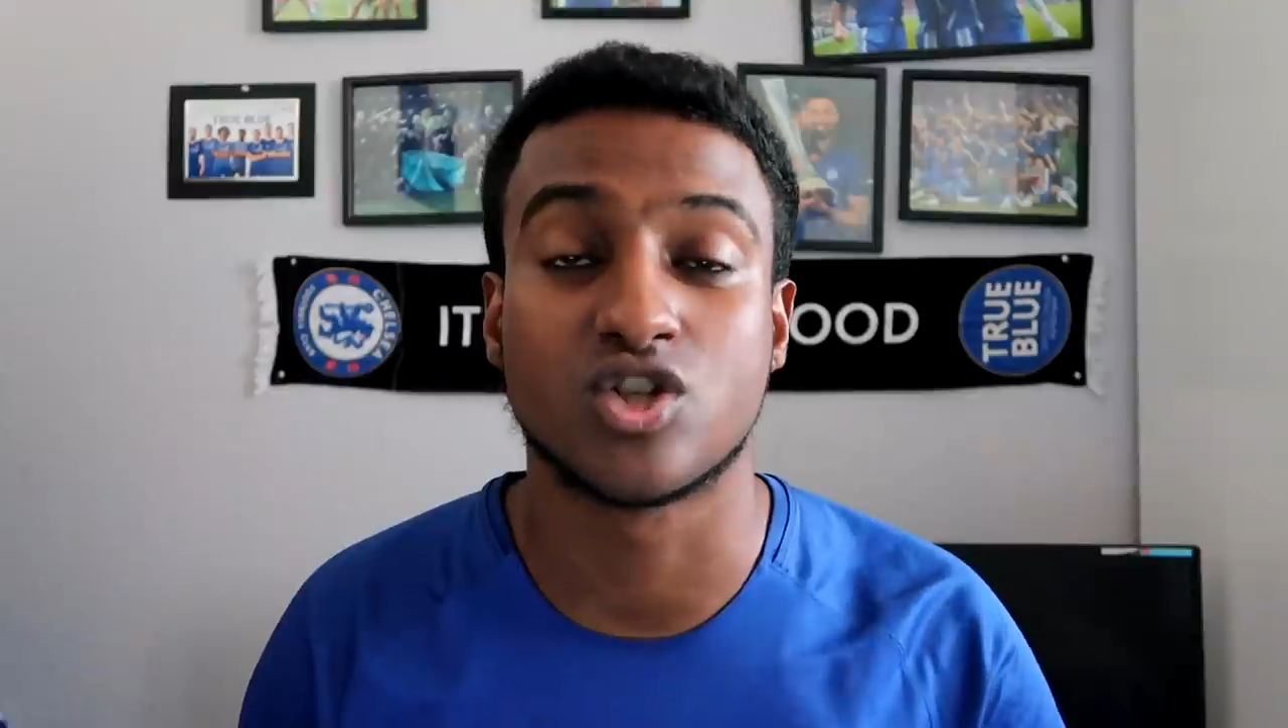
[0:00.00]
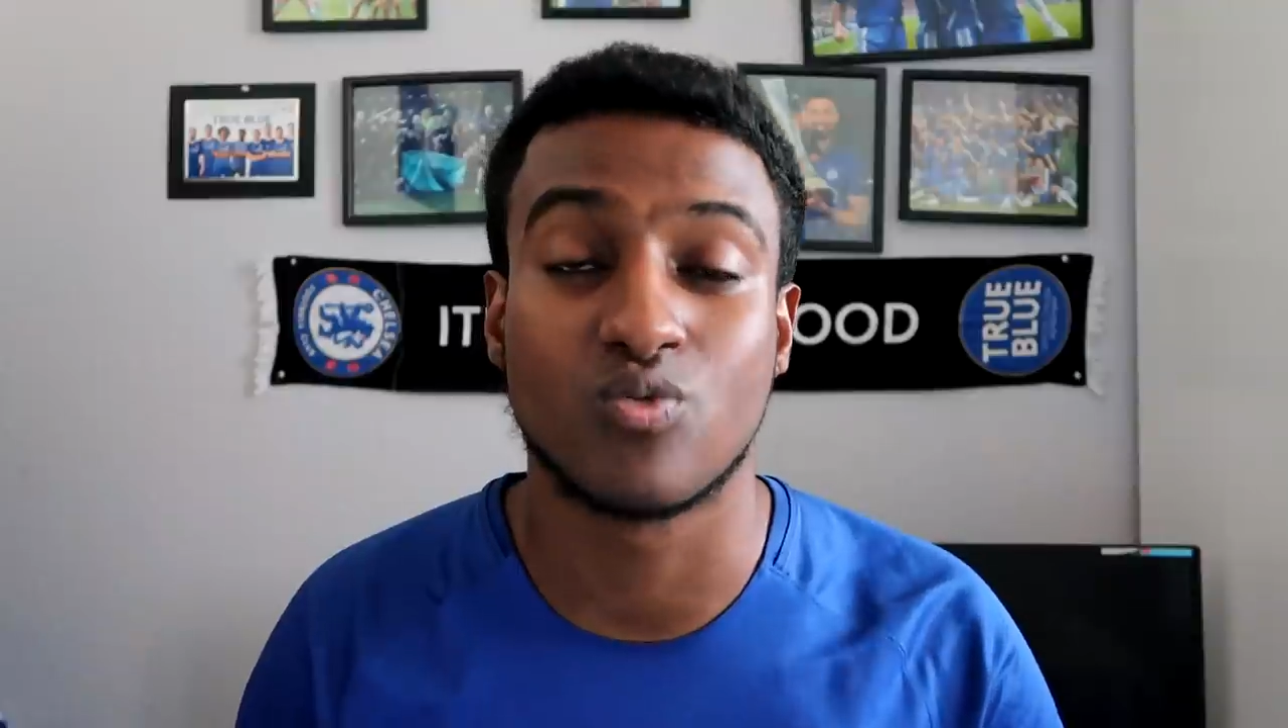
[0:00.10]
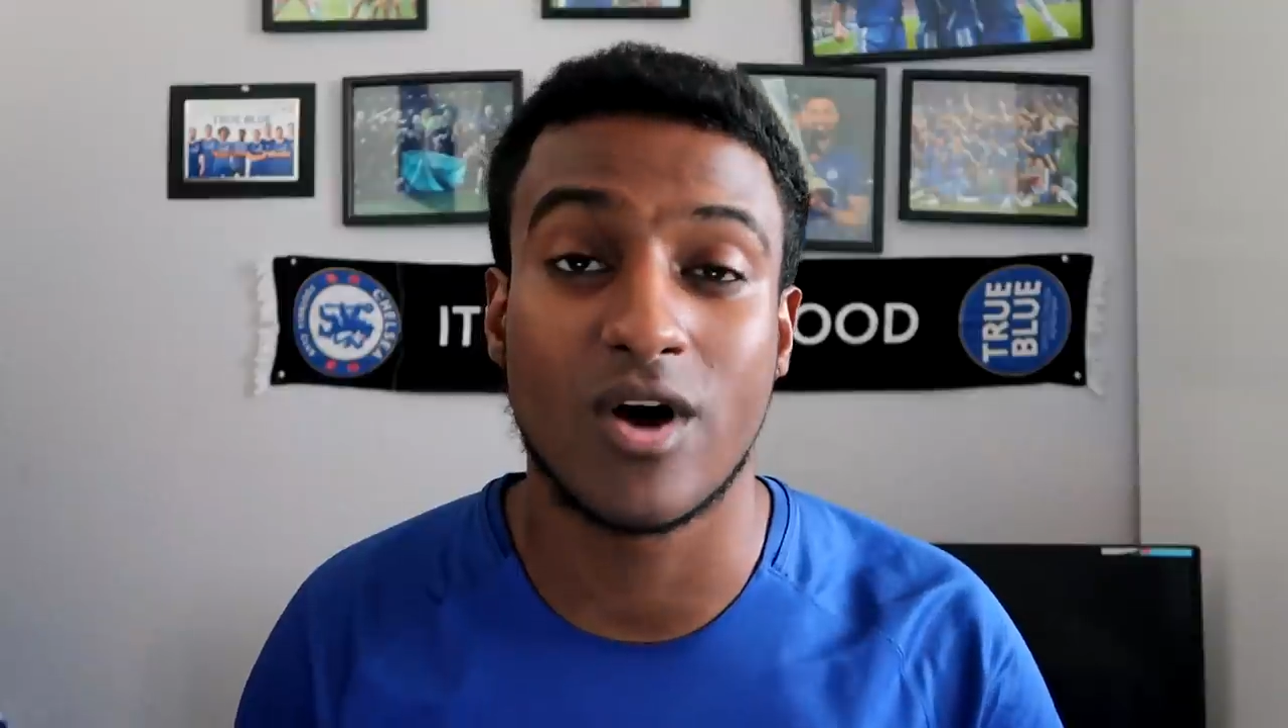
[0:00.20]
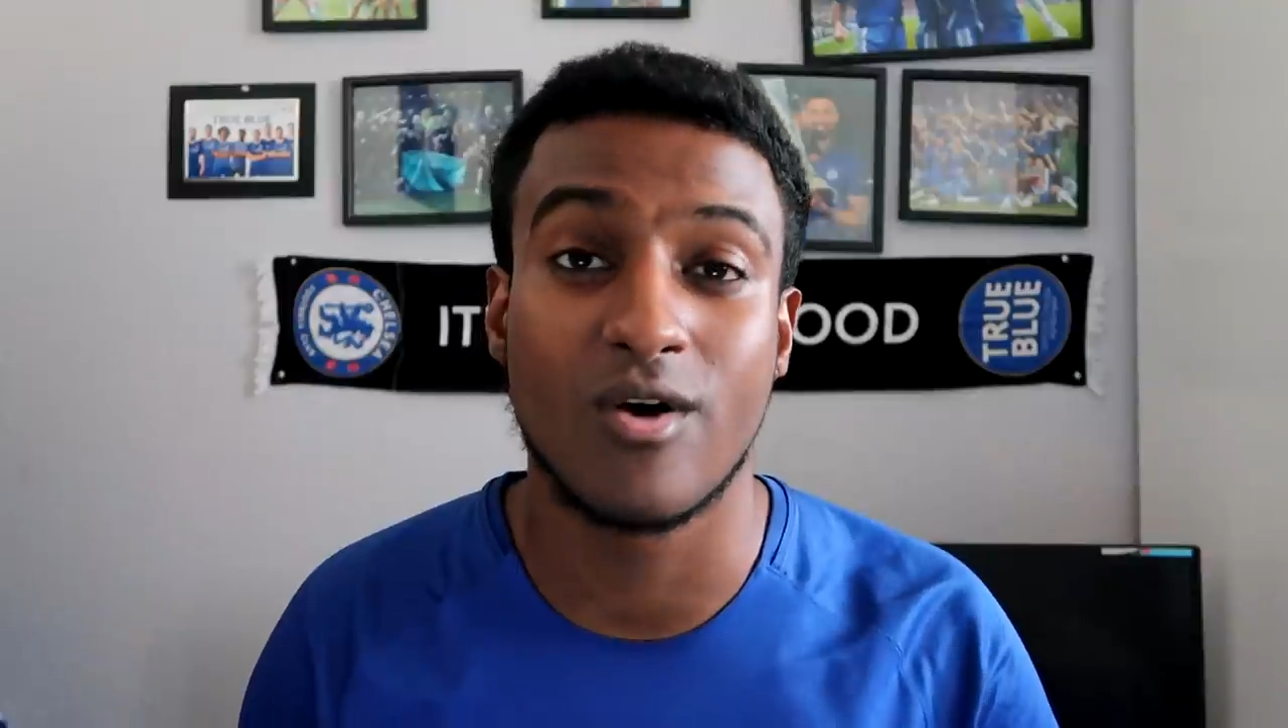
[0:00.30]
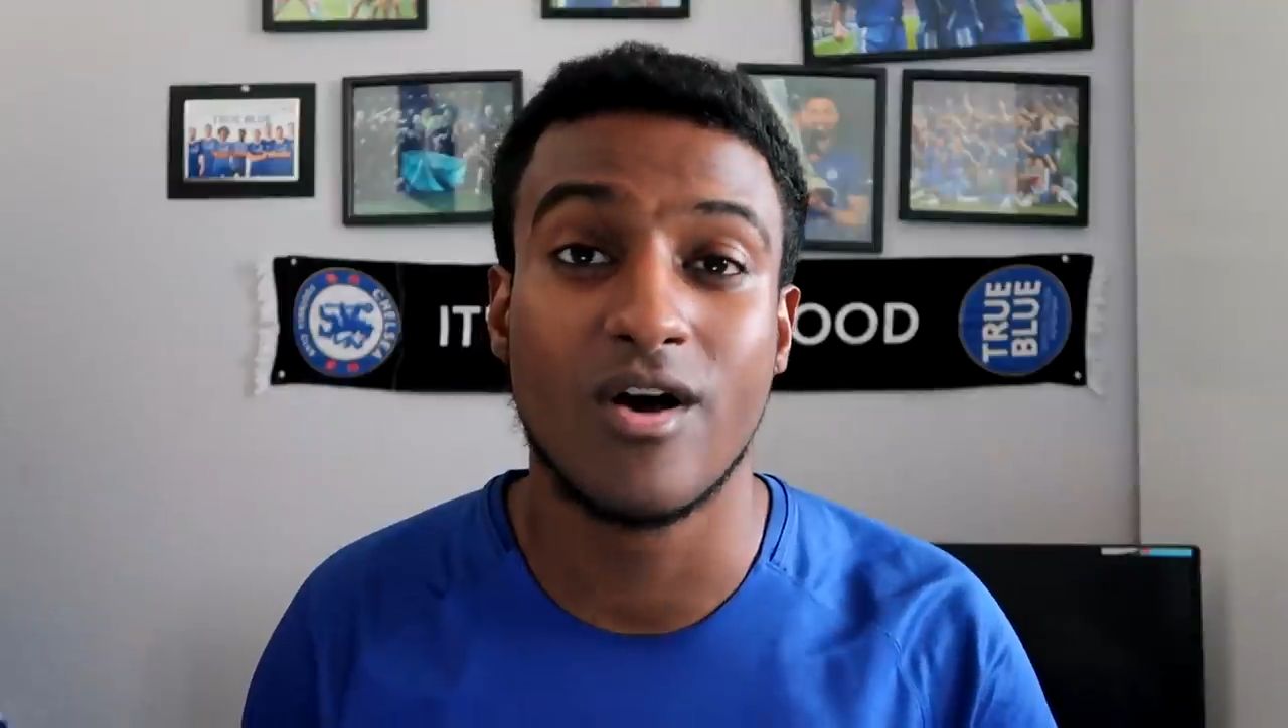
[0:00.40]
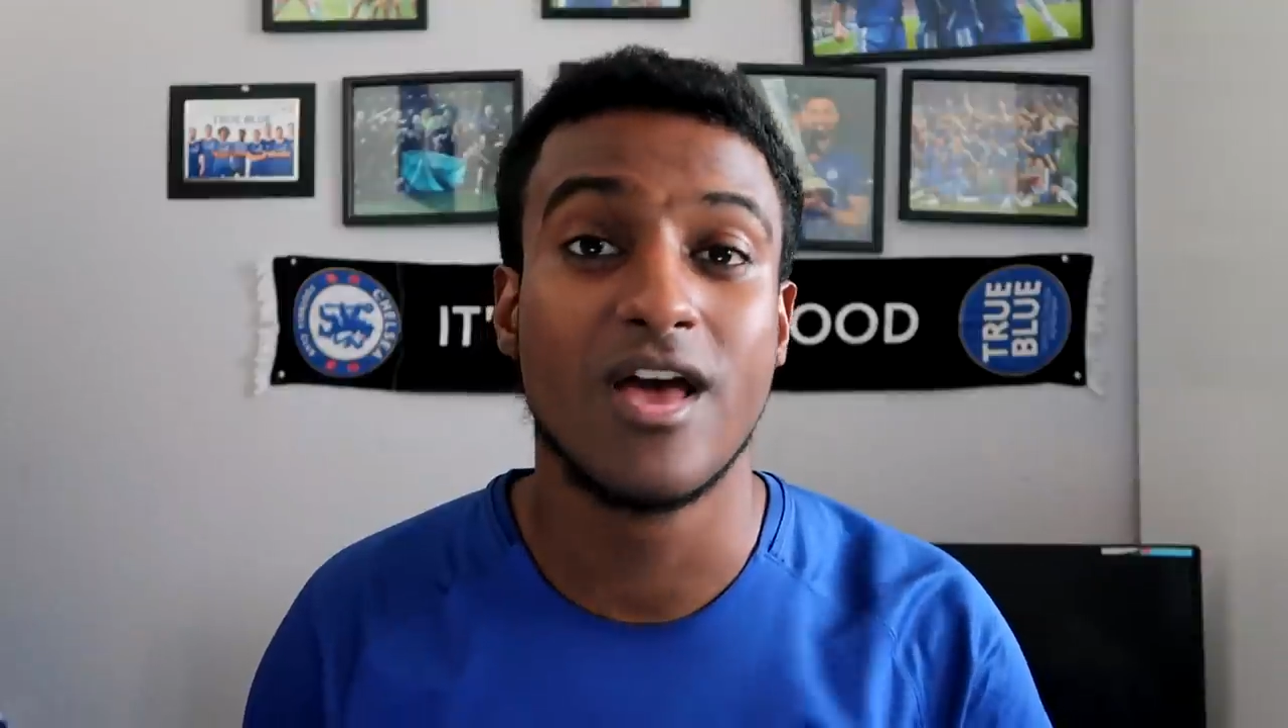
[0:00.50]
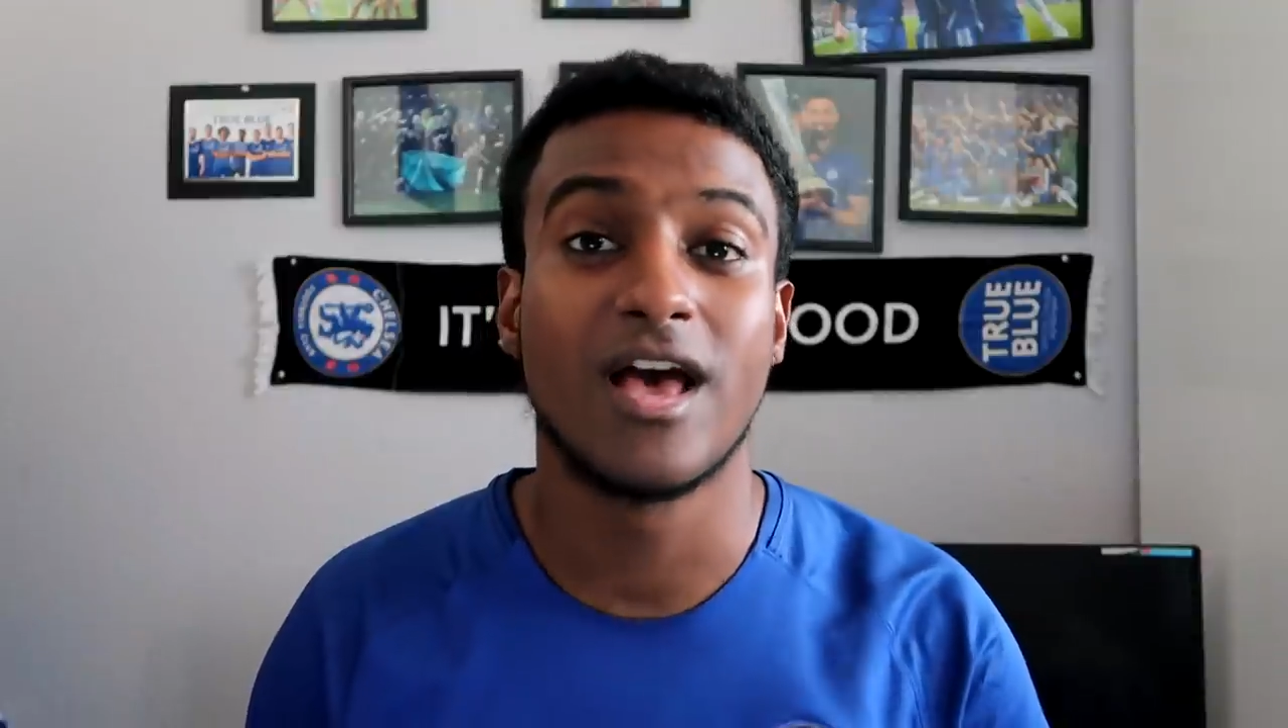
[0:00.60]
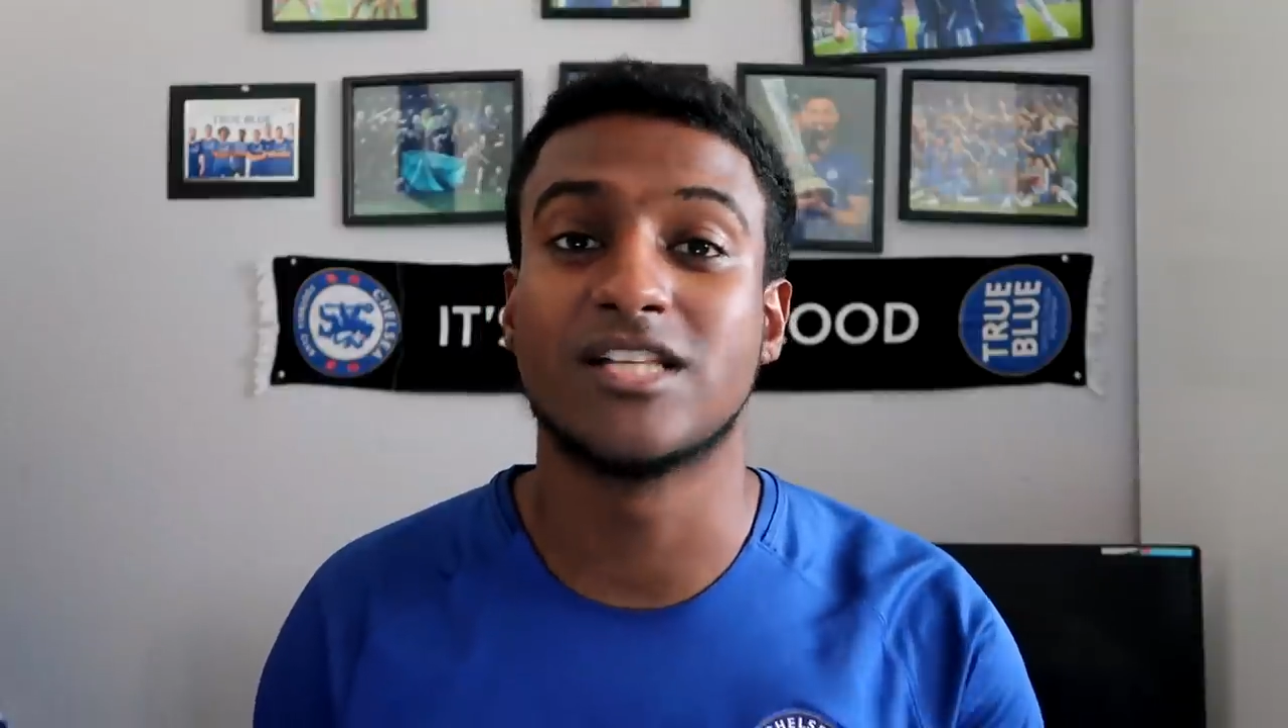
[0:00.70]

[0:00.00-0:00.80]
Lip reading: as well.